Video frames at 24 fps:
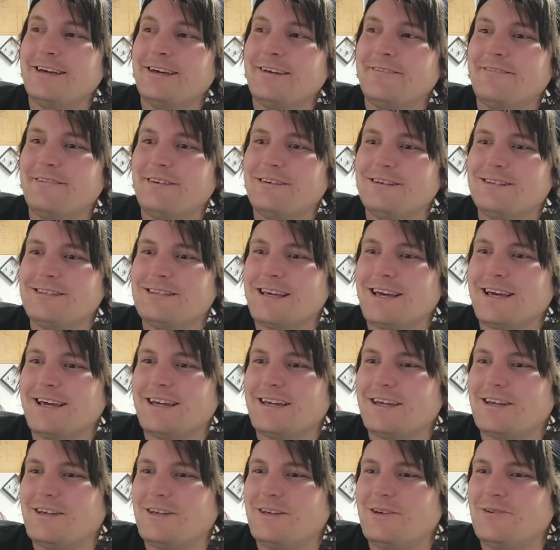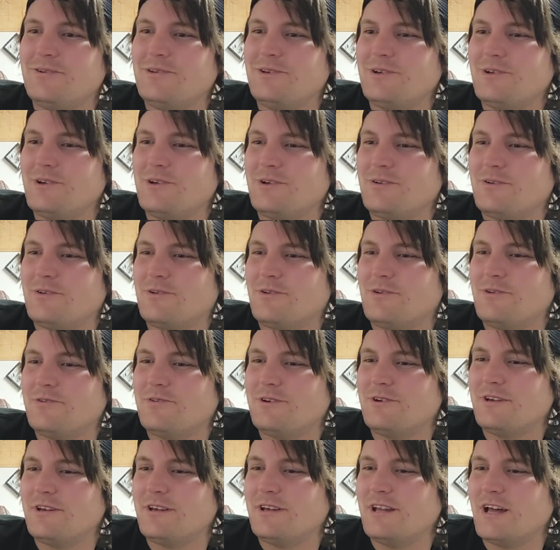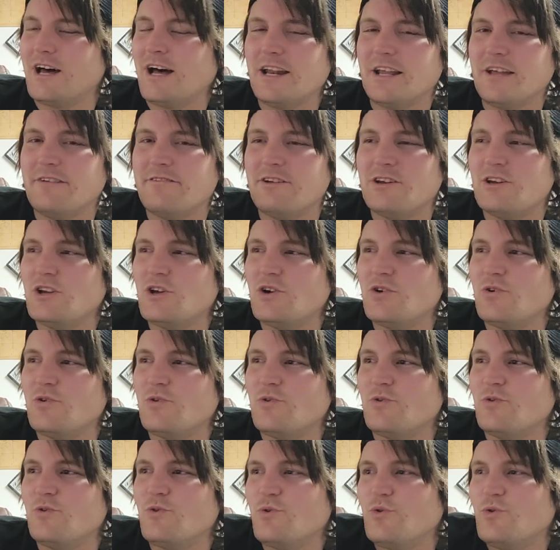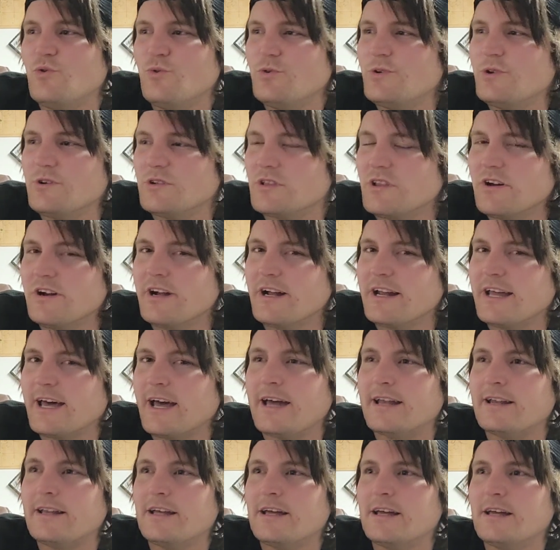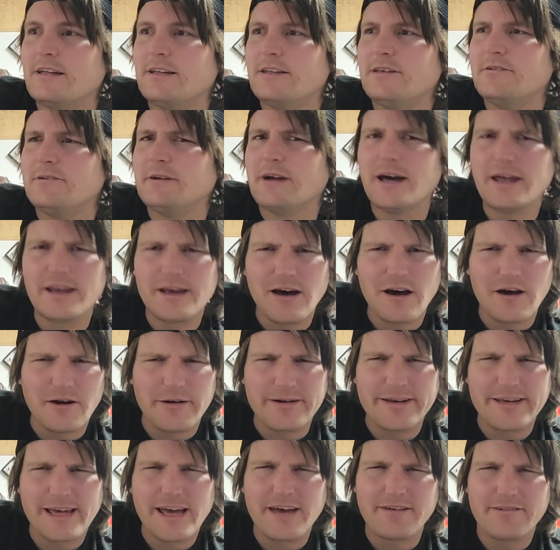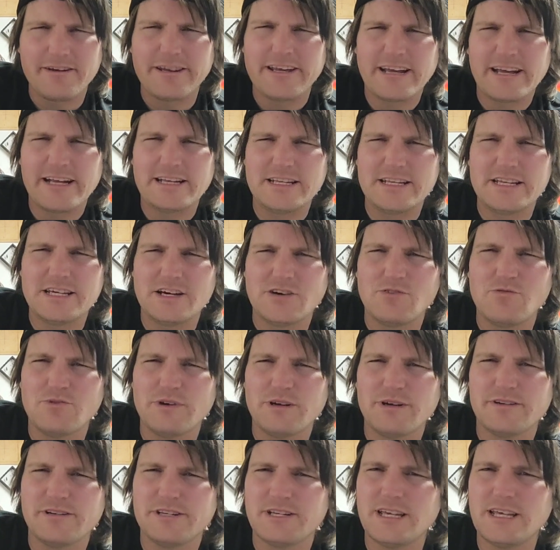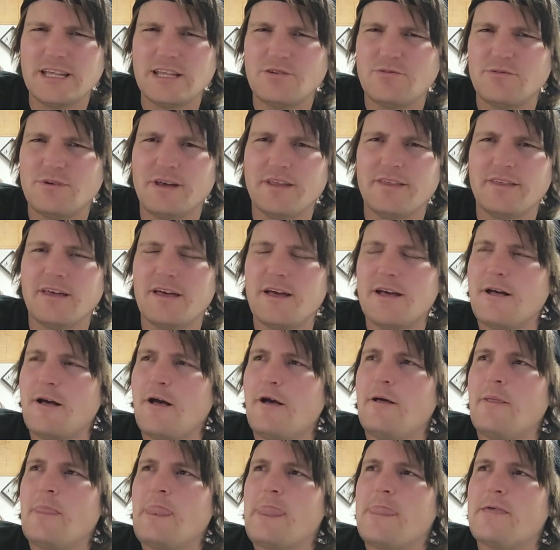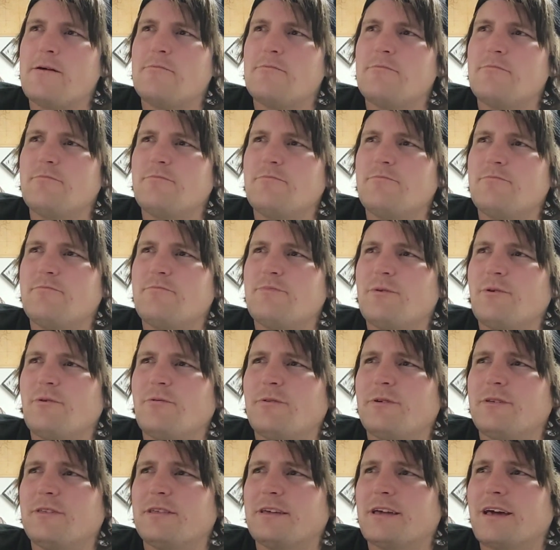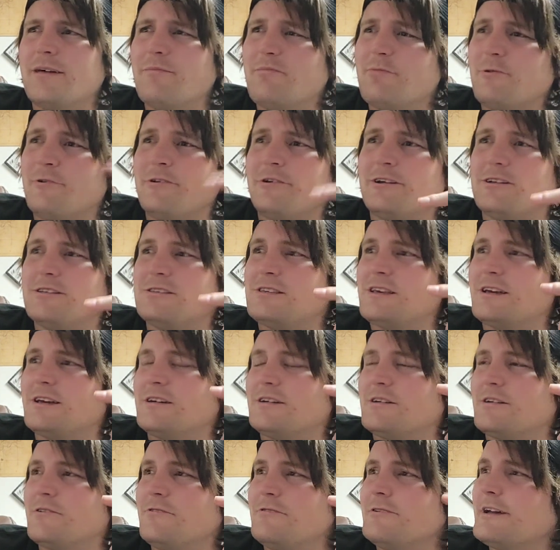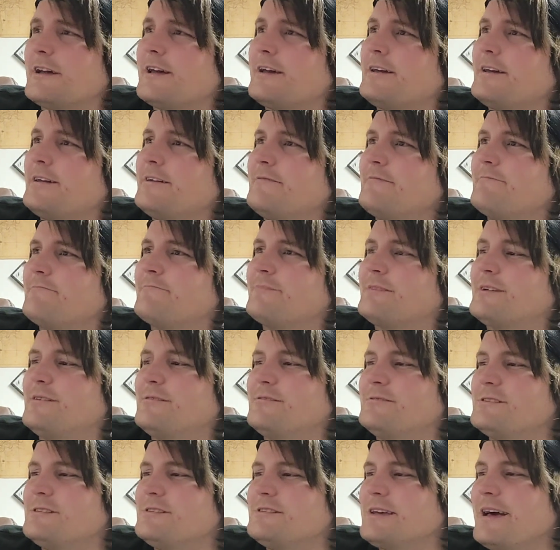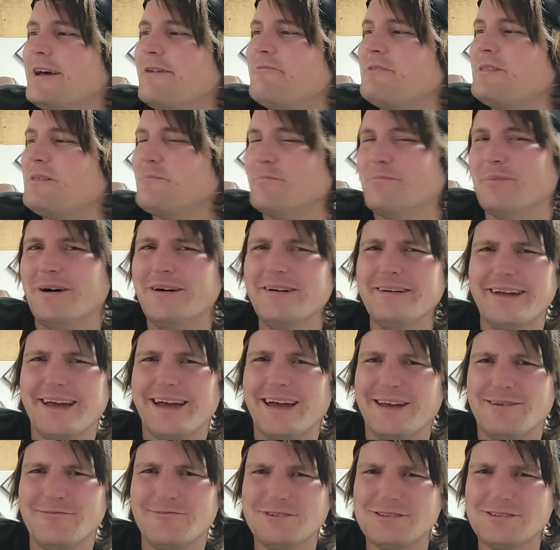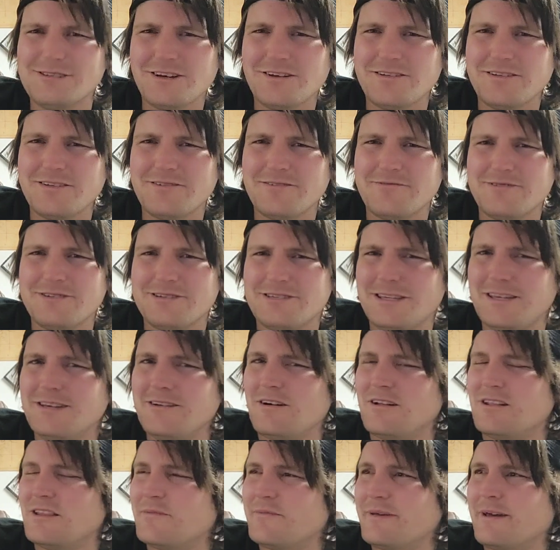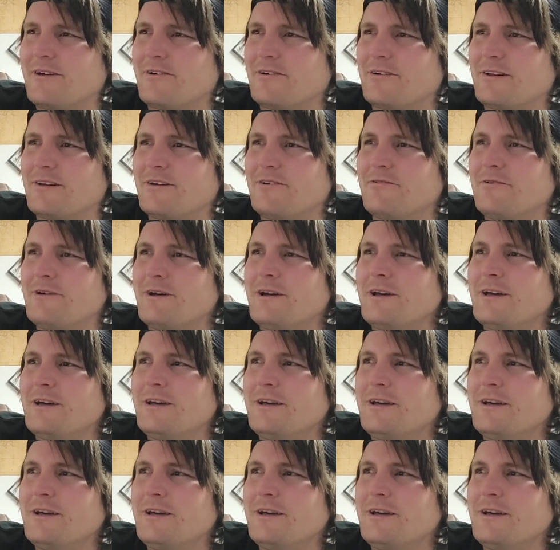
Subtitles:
it feels like you could not even know who you're looking at, and you kind of already have an idea of what you're dealing with. But with Khepri, it's like, okay, here's this guy with a bug head. What's he all about, you know?